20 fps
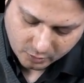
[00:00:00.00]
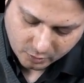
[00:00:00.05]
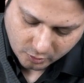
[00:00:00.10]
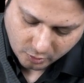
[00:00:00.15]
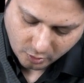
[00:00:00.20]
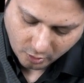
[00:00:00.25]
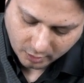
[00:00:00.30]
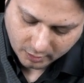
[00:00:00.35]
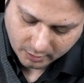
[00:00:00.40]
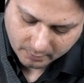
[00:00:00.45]

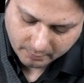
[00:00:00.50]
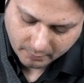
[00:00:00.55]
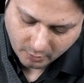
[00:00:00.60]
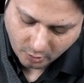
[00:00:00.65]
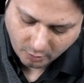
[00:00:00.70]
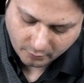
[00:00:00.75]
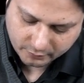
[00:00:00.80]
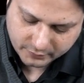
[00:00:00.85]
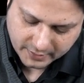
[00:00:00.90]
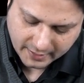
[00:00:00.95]
column
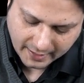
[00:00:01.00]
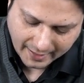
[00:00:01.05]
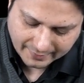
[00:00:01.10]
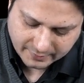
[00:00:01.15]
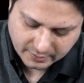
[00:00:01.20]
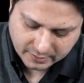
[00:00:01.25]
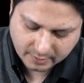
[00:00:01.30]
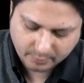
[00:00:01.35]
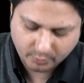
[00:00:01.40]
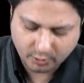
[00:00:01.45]
of the
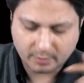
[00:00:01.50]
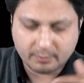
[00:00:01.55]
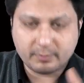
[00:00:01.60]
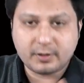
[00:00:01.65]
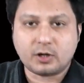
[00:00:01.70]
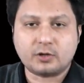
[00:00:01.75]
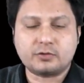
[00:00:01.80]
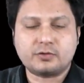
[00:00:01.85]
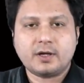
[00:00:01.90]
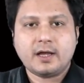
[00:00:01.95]
acetabulum,
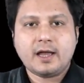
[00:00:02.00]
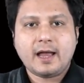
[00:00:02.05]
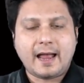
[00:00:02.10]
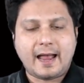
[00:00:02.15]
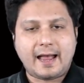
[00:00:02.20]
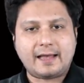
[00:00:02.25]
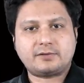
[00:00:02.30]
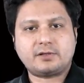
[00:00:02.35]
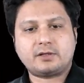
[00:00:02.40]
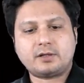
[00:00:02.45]
because
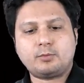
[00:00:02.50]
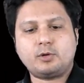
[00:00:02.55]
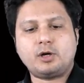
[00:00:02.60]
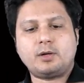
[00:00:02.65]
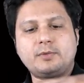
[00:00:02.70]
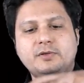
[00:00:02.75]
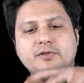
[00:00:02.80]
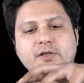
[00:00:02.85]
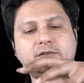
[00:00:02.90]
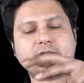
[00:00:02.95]

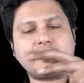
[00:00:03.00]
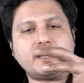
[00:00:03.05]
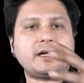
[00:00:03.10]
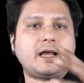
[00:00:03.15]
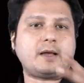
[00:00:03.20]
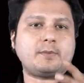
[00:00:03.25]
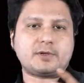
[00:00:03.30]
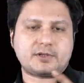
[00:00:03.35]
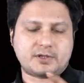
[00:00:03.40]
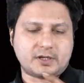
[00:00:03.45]
acetabulum is a
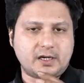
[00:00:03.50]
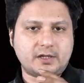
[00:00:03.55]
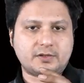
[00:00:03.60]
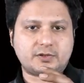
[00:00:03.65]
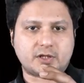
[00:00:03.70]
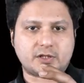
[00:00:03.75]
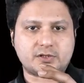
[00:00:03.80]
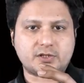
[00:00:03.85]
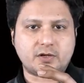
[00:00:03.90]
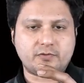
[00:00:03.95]
three-dimensional
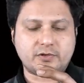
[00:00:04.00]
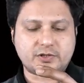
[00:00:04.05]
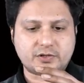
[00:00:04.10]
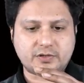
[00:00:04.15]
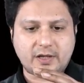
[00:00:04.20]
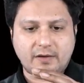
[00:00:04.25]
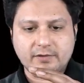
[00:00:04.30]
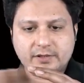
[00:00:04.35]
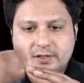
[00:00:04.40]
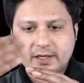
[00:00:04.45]
structure which is
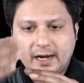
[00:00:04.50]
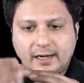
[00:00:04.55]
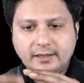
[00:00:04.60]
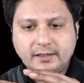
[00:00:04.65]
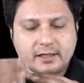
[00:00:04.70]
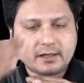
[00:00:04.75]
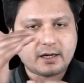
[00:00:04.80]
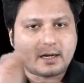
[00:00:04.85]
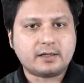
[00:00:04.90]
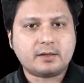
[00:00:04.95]
having the
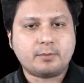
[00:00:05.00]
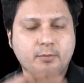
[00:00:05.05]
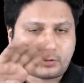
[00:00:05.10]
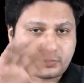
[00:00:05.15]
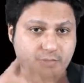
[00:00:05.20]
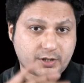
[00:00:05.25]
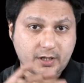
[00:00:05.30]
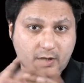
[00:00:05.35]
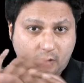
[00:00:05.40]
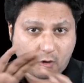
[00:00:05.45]
anterior and the
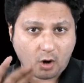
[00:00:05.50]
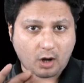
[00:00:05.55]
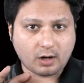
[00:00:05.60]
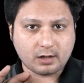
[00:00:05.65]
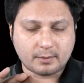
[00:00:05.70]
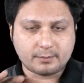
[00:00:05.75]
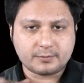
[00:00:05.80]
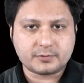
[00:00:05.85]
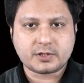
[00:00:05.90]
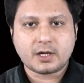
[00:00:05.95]
posterior
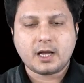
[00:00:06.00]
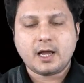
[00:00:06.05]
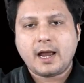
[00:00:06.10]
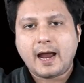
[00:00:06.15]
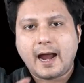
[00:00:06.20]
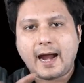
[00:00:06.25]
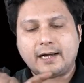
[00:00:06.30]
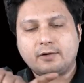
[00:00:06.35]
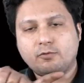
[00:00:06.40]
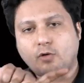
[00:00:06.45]
columns.
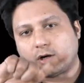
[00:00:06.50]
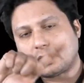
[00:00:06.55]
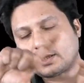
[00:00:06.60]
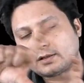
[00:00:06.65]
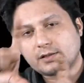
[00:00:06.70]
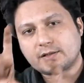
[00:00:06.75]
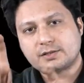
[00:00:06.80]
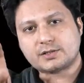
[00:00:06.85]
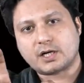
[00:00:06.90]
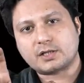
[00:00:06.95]
And what are
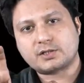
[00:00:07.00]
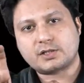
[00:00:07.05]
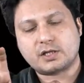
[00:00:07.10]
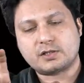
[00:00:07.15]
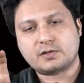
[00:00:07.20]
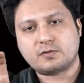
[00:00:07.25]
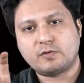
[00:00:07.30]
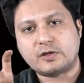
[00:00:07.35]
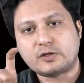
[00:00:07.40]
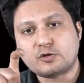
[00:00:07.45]
the
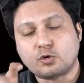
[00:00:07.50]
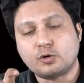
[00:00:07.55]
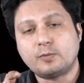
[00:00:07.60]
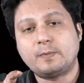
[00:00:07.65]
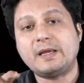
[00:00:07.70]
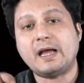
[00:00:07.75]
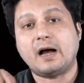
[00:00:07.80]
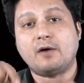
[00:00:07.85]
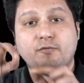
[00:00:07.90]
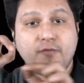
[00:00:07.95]
structures which could
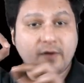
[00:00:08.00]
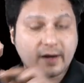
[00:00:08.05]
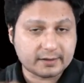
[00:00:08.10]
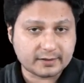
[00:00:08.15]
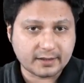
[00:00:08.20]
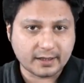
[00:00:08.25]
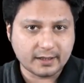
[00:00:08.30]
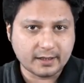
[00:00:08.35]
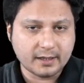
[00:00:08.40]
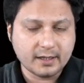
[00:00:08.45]
be
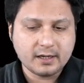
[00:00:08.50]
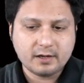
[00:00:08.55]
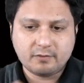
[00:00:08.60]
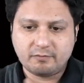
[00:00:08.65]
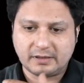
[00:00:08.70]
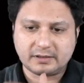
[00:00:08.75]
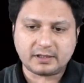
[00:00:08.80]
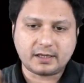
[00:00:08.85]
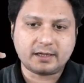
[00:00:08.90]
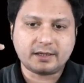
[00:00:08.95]
affected,
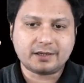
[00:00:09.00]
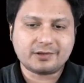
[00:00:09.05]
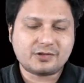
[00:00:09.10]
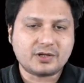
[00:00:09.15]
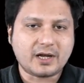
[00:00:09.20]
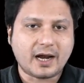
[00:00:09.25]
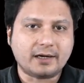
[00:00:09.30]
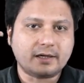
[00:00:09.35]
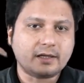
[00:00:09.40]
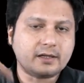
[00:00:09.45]
whether it is
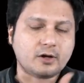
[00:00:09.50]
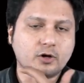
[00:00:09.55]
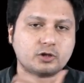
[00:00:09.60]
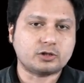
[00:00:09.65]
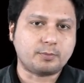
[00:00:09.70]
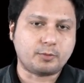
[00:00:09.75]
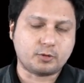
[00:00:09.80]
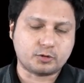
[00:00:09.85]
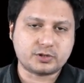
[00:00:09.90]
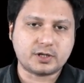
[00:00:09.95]
the anterior or
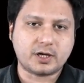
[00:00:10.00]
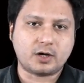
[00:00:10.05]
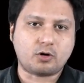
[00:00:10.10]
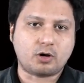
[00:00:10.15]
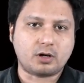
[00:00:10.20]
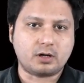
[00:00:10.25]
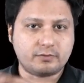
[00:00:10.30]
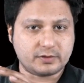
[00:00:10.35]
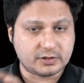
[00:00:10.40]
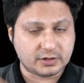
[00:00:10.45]
the posterior
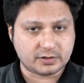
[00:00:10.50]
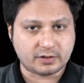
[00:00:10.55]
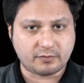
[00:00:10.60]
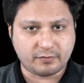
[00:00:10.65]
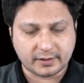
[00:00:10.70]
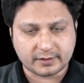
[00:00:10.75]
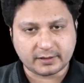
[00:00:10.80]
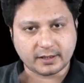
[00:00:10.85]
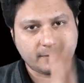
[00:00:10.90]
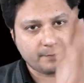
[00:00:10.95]
column which is
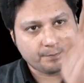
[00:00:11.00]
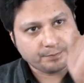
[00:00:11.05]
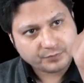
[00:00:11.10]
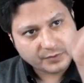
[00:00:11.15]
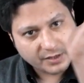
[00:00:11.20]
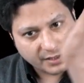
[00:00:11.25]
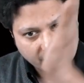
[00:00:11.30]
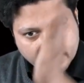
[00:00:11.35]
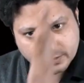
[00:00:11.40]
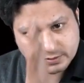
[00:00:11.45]
affected,
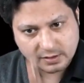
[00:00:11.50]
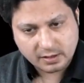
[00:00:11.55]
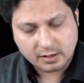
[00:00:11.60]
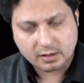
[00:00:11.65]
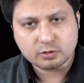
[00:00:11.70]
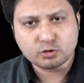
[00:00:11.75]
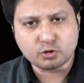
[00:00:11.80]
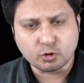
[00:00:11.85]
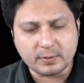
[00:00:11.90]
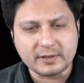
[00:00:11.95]
is
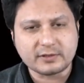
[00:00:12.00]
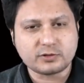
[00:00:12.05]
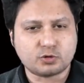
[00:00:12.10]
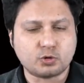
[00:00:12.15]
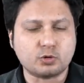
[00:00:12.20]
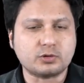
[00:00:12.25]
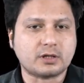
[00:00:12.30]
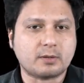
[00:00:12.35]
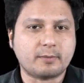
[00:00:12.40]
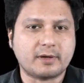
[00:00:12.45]

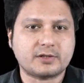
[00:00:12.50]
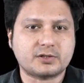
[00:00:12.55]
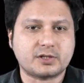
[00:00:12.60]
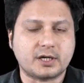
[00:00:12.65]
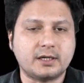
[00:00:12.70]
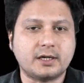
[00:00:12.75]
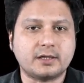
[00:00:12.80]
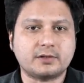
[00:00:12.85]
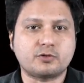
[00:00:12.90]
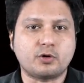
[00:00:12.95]
to some
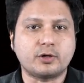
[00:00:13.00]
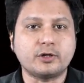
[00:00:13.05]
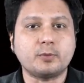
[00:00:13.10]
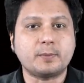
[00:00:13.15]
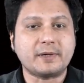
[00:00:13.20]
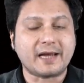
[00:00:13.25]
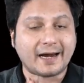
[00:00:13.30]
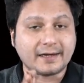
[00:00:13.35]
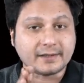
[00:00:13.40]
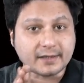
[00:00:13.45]
extent is going to
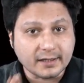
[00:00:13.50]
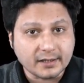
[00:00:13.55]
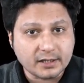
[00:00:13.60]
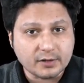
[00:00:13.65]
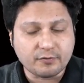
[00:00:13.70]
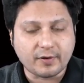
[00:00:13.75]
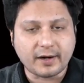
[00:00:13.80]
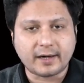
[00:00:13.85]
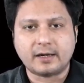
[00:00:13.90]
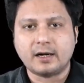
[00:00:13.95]
be
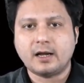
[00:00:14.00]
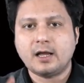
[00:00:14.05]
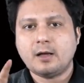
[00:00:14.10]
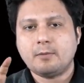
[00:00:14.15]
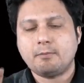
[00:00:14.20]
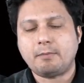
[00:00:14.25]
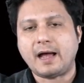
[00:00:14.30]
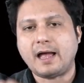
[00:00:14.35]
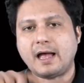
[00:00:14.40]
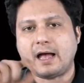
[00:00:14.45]
identified
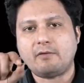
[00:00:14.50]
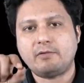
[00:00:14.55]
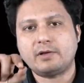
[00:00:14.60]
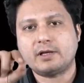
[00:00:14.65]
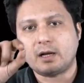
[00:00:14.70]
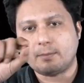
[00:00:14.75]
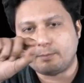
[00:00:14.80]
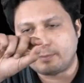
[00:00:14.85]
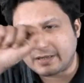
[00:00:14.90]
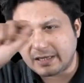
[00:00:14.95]
by having
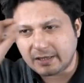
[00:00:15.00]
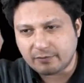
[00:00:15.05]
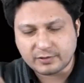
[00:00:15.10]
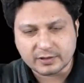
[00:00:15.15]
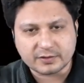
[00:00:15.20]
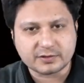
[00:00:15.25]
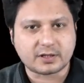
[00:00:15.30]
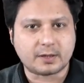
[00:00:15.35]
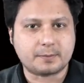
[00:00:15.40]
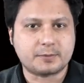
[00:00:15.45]
a brief
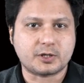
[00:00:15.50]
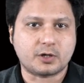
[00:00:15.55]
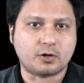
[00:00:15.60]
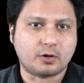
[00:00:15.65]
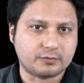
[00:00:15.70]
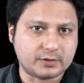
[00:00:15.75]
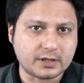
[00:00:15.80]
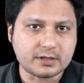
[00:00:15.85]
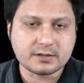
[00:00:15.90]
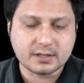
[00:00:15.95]
description
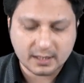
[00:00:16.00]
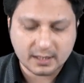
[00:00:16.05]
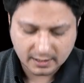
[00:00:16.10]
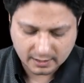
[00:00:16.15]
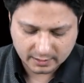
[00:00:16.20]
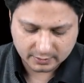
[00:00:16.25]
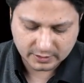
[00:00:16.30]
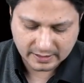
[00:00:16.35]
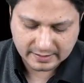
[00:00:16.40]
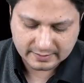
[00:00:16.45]
of
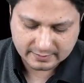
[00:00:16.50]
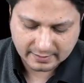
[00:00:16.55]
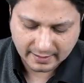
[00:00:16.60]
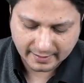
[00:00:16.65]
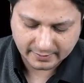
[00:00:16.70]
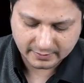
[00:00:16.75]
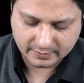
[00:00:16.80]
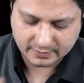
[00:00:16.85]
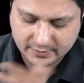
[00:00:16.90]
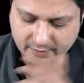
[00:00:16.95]
these
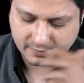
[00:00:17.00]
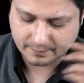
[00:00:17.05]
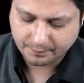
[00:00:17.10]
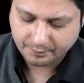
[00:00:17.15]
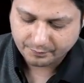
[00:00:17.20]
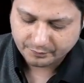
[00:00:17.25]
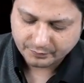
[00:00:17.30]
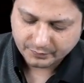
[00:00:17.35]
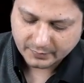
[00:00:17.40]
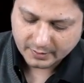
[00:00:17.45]
lines.
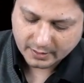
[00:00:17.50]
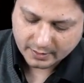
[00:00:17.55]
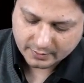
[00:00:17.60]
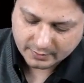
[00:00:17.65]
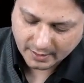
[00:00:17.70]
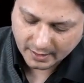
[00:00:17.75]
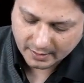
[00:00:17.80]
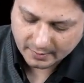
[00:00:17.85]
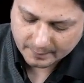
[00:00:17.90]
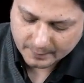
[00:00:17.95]

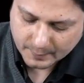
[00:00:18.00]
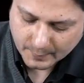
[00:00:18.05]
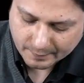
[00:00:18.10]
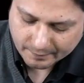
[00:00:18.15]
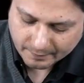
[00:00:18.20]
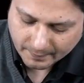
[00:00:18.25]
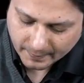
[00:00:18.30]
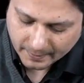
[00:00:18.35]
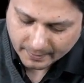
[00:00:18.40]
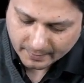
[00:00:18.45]
Then
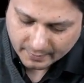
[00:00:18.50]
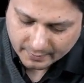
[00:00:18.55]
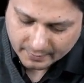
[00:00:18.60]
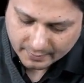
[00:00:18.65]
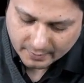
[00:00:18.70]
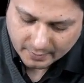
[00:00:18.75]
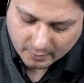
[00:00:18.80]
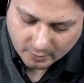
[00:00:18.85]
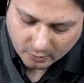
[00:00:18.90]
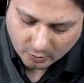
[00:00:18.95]

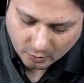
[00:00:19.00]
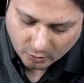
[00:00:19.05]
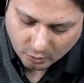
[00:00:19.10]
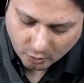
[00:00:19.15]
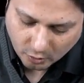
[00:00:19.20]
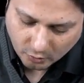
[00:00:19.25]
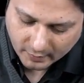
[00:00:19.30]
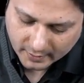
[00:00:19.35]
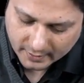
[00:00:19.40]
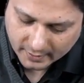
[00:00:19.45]

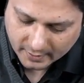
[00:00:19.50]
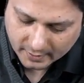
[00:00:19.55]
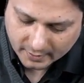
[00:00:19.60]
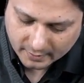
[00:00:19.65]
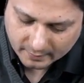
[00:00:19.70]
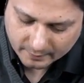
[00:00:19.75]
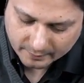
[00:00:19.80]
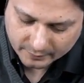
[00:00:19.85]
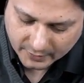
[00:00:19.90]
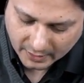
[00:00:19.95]
over
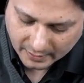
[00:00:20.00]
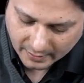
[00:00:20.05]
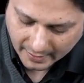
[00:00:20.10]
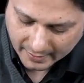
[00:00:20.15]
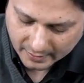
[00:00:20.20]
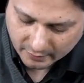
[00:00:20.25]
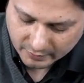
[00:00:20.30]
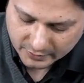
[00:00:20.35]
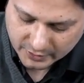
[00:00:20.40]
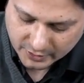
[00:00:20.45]
here, the
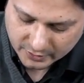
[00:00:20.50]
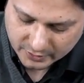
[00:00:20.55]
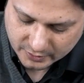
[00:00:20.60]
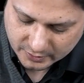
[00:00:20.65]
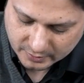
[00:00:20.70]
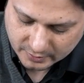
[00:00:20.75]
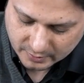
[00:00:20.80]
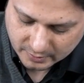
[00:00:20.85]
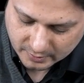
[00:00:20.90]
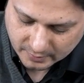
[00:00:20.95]
line which
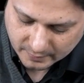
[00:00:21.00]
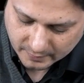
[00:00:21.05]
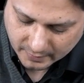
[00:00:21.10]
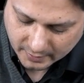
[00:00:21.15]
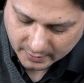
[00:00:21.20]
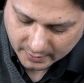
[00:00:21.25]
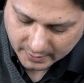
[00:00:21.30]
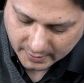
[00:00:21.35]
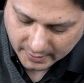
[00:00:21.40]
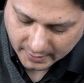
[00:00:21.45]
is
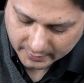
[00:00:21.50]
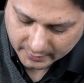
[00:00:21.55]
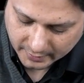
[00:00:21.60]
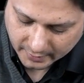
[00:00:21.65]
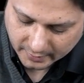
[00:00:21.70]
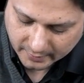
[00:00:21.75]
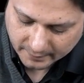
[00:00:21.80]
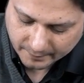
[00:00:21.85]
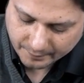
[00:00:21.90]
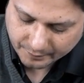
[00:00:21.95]

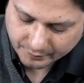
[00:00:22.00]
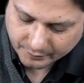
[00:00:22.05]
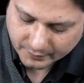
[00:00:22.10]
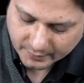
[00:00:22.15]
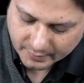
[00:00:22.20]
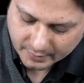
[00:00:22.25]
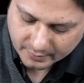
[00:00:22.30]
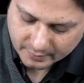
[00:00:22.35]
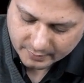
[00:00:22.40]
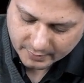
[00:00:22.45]
created,
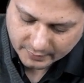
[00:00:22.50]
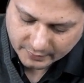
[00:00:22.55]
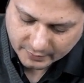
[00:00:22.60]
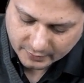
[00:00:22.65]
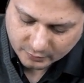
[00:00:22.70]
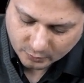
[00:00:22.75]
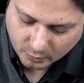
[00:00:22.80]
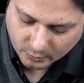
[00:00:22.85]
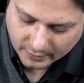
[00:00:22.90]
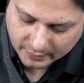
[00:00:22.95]
this is
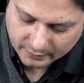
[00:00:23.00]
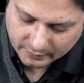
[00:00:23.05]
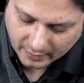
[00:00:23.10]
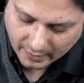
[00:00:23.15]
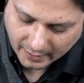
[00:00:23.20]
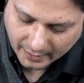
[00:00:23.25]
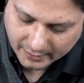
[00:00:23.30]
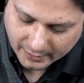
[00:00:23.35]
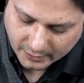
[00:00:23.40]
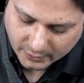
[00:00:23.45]
known as
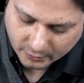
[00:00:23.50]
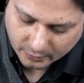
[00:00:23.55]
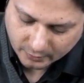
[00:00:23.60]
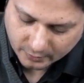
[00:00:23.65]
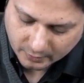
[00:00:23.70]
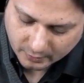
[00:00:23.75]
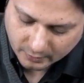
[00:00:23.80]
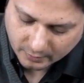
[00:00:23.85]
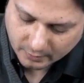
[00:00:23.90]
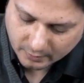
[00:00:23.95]

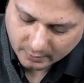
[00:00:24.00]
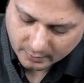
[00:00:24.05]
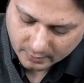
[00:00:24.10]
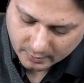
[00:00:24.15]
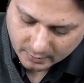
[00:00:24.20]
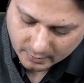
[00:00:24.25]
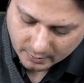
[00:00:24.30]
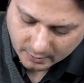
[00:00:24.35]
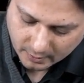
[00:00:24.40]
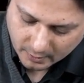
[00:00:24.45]

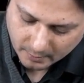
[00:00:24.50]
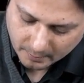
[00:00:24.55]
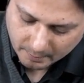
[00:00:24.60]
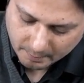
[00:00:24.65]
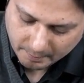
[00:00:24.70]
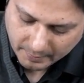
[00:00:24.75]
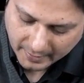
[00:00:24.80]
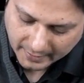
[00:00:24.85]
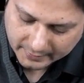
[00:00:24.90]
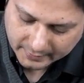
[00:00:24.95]

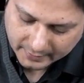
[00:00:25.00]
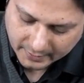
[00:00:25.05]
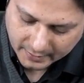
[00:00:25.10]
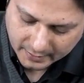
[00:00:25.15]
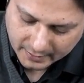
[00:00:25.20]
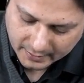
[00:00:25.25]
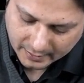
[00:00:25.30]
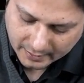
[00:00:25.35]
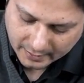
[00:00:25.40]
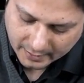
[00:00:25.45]

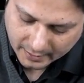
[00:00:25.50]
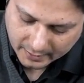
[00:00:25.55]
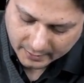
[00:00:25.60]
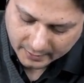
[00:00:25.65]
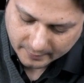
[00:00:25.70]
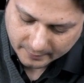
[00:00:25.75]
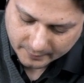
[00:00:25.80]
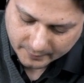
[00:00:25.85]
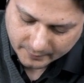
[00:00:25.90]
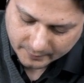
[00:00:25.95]
iliopectineal
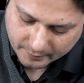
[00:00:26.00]
line,